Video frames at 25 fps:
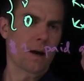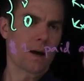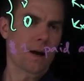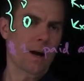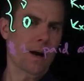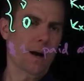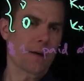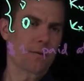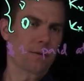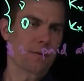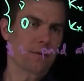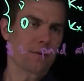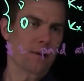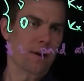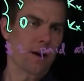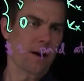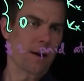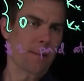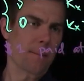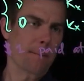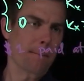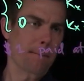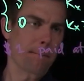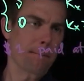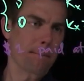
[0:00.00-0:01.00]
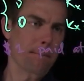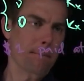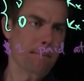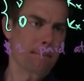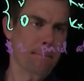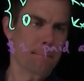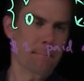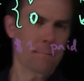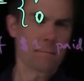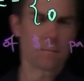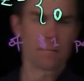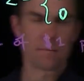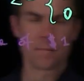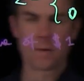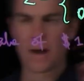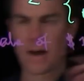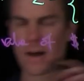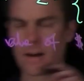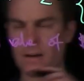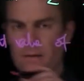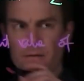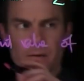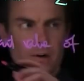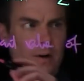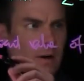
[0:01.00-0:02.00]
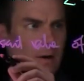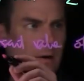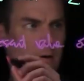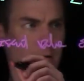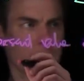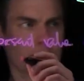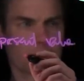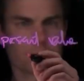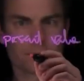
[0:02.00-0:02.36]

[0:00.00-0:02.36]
at the time, end of year,